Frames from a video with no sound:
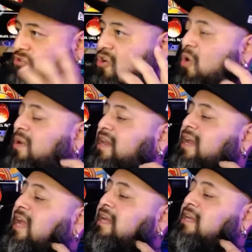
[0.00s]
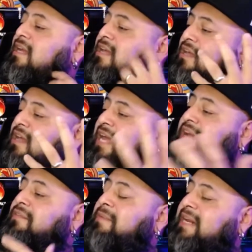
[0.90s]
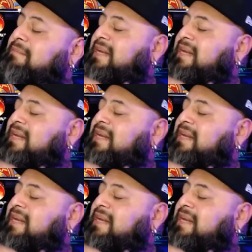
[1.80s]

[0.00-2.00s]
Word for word: go with it. Hey, hey everybody, my